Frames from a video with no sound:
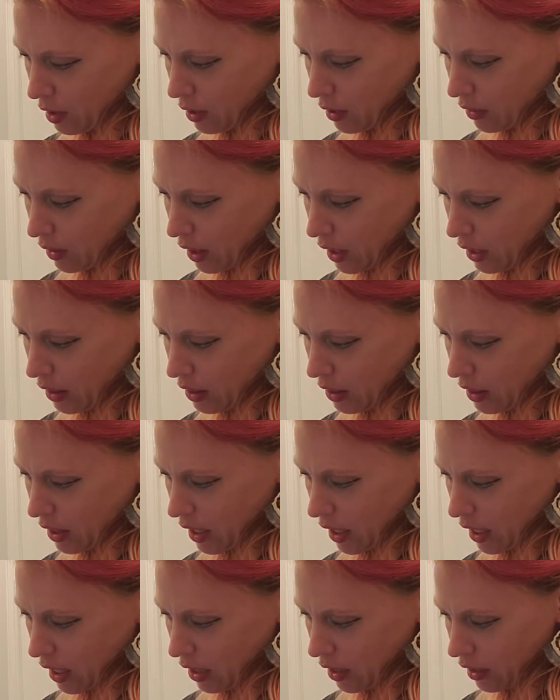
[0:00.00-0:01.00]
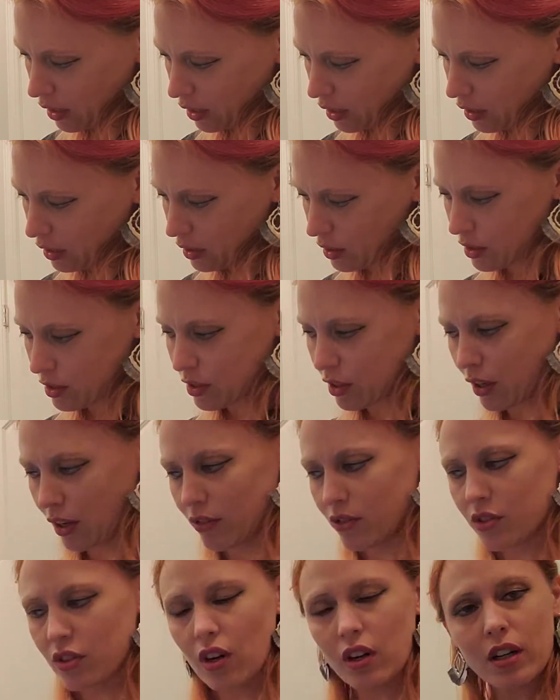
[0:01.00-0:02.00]
Right there. So I've
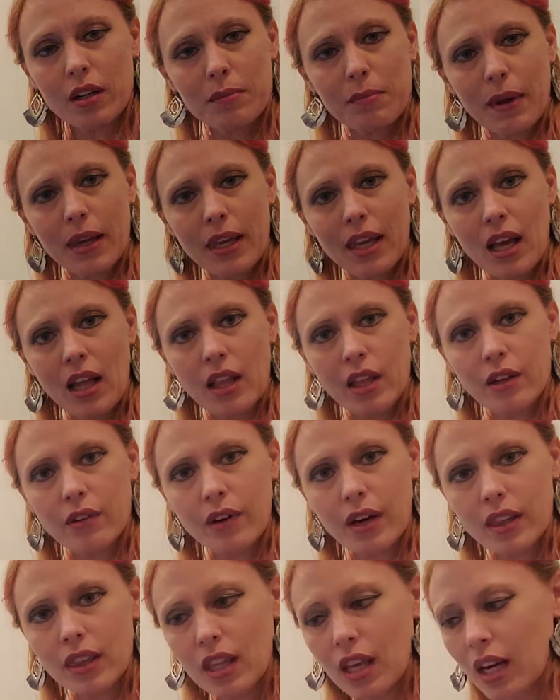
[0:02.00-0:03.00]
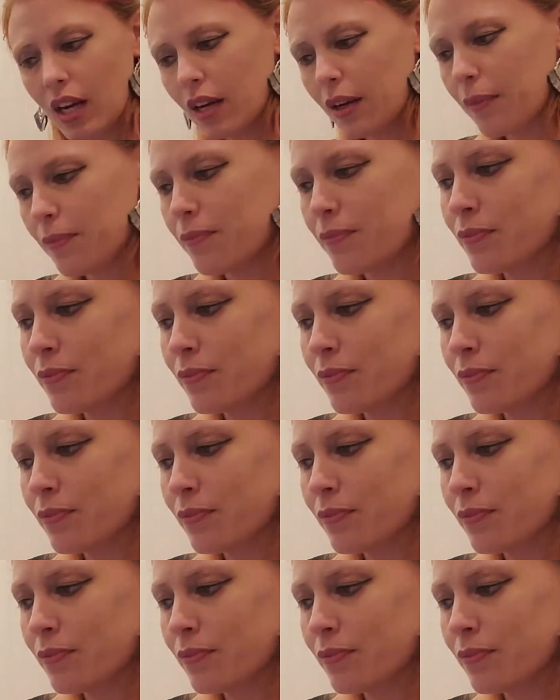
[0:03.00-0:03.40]
started my yellow right there.